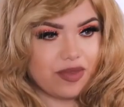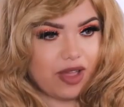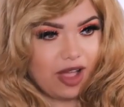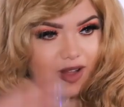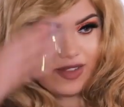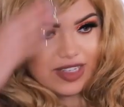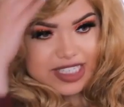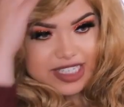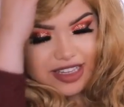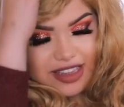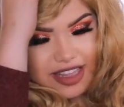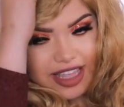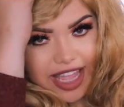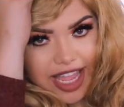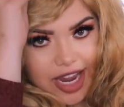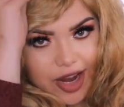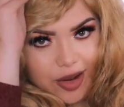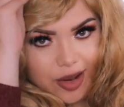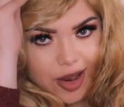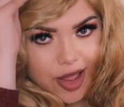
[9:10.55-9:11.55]
Obviously the
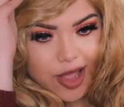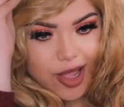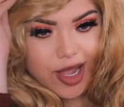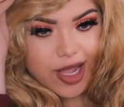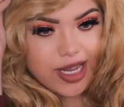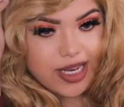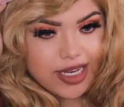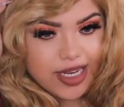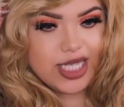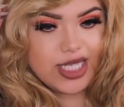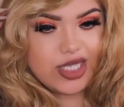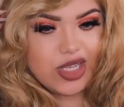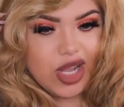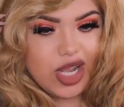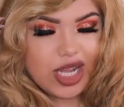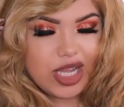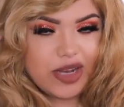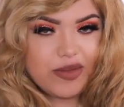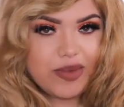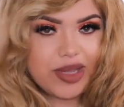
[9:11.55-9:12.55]
hairline is
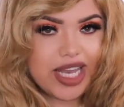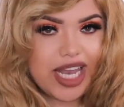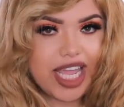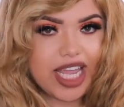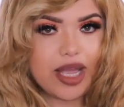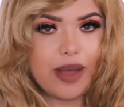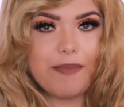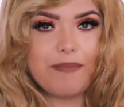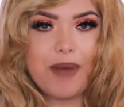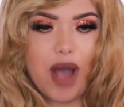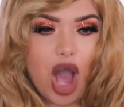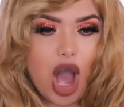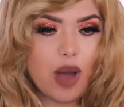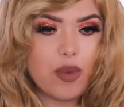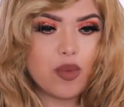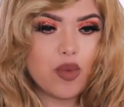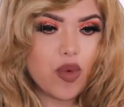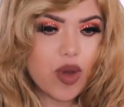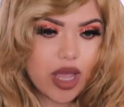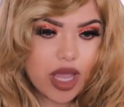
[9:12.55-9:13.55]
not gonna be like a
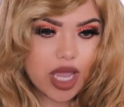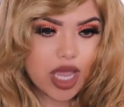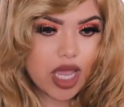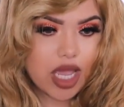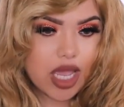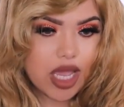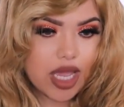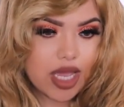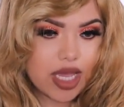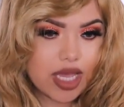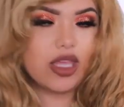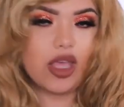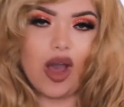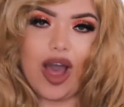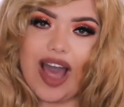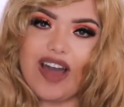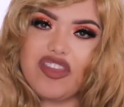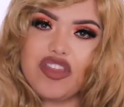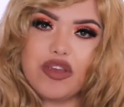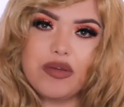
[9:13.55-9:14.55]
bomb wig.
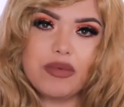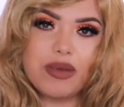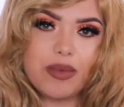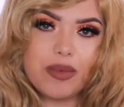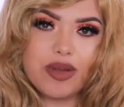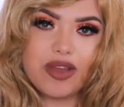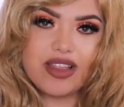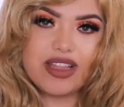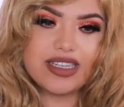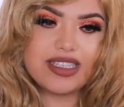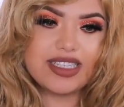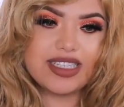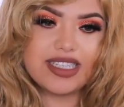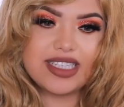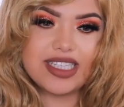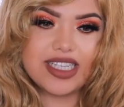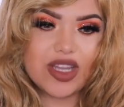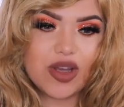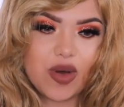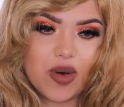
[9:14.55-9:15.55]
Y'all have to remember this
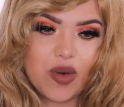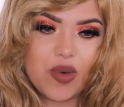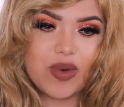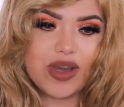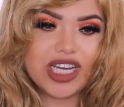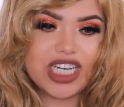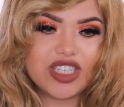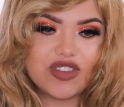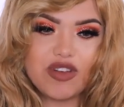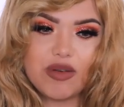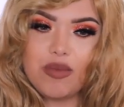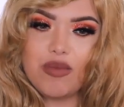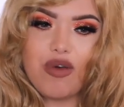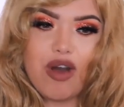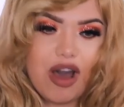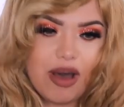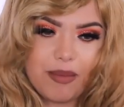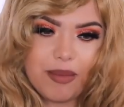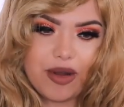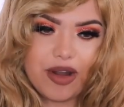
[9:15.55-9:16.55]
still wigs from
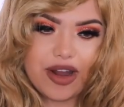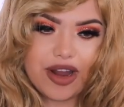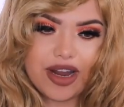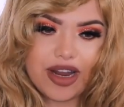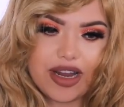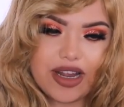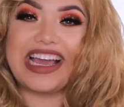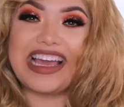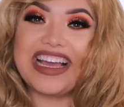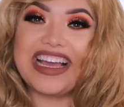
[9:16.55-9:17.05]
Walmart.